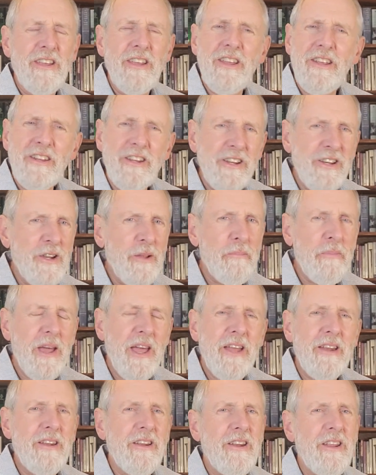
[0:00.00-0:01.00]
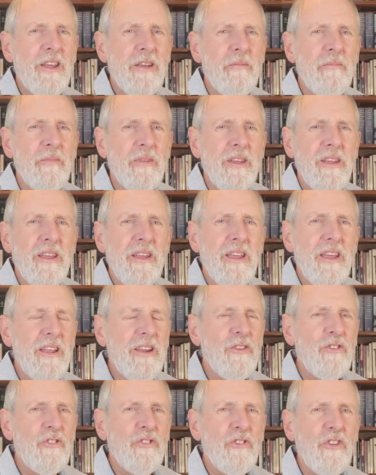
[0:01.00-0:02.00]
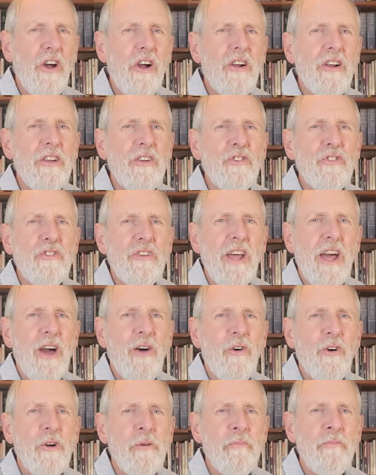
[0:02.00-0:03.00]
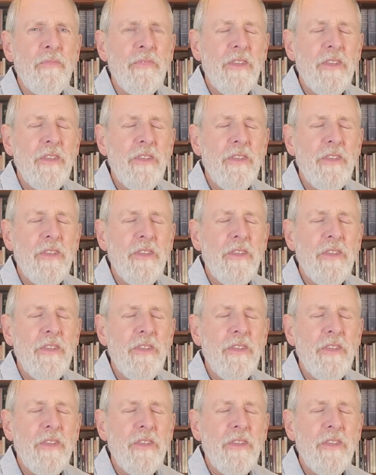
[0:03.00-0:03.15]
He didn't abandon him in his darkest hour.